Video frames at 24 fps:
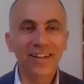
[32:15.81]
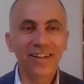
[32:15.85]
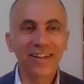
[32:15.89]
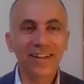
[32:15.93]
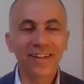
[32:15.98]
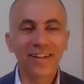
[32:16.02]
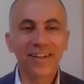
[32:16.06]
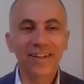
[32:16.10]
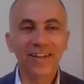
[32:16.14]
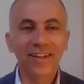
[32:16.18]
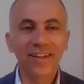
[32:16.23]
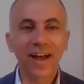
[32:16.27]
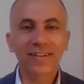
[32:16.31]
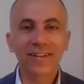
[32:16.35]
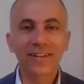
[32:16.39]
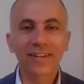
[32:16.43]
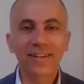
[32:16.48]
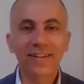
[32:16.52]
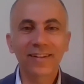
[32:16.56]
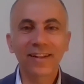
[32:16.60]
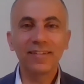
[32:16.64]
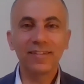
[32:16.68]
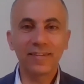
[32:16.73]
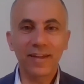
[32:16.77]
Uh,
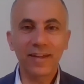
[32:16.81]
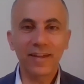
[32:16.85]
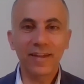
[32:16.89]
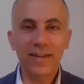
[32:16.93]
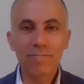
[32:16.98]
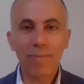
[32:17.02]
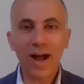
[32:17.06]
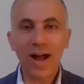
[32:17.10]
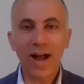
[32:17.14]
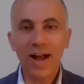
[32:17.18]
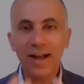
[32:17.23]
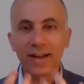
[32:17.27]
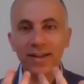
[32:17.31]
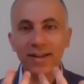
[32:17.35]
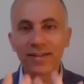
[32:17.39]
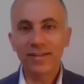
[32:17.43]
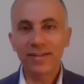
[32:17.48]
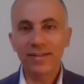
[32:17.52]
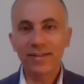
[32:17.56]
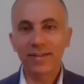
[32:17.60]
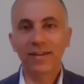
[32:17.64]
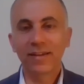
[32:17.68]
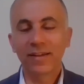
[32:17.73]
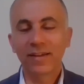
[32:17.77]
at least in
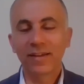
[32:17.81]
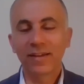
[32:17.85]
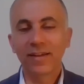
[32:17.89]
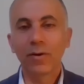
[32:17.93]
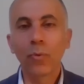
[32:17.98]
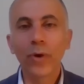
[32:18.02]
my uh,